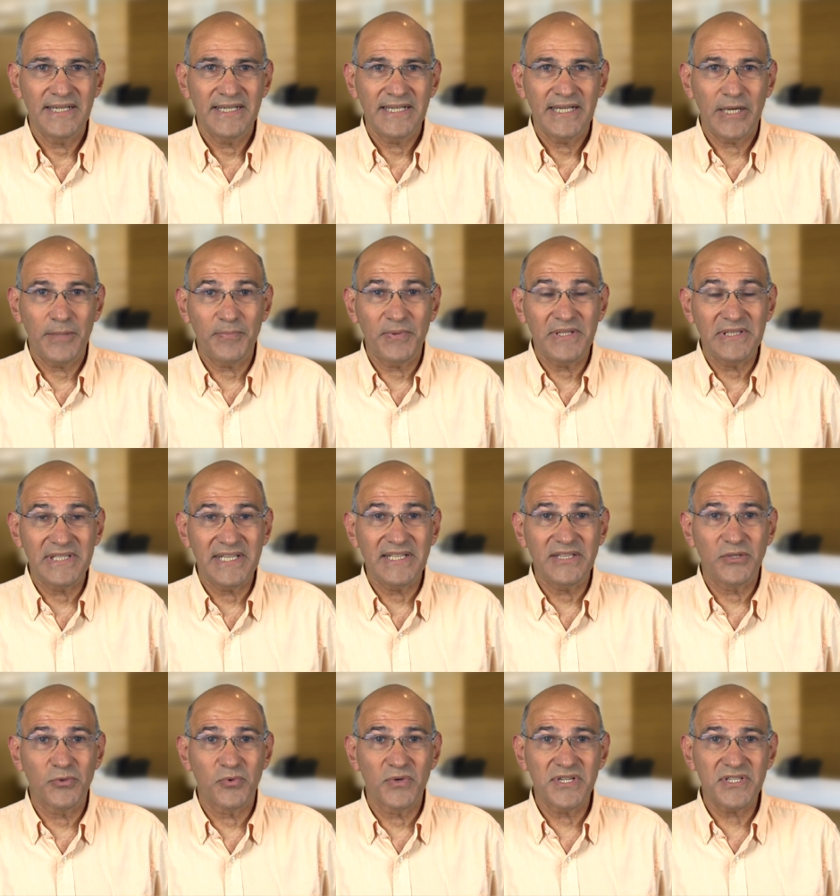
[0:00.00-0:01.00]
Helping lead
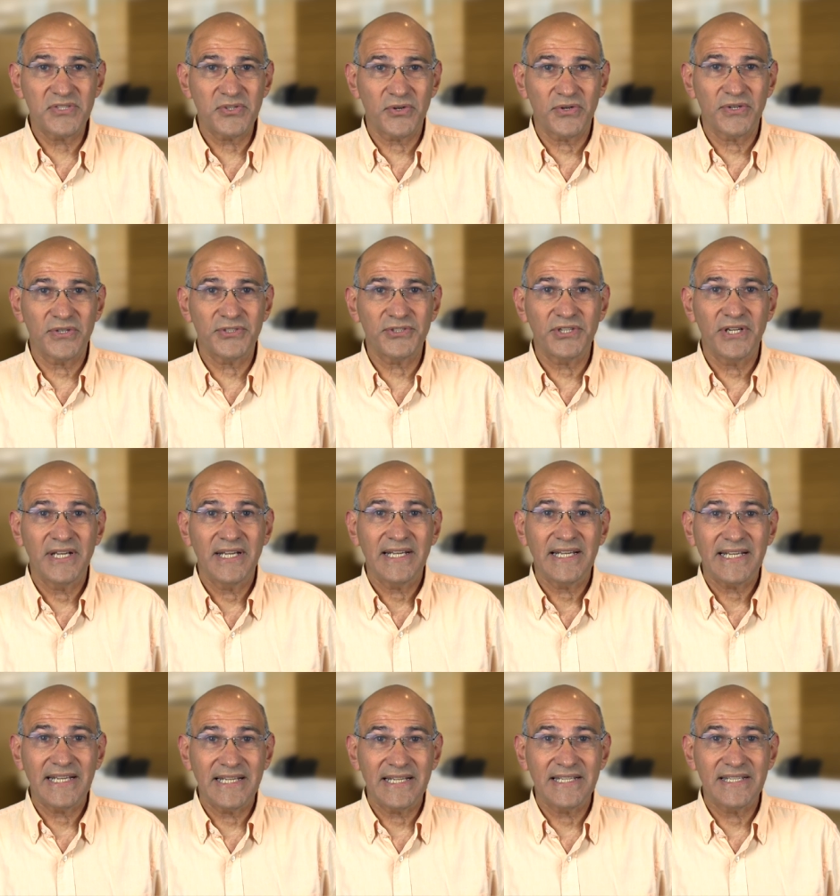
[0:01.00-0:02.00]
the research
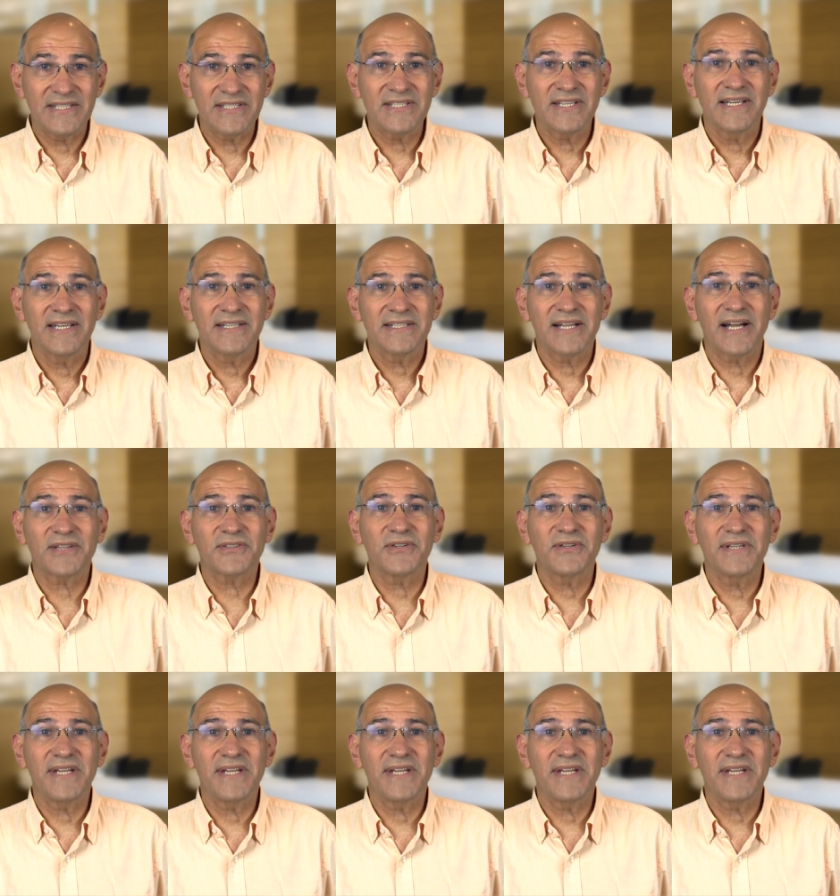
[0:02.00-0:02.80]
is Dr.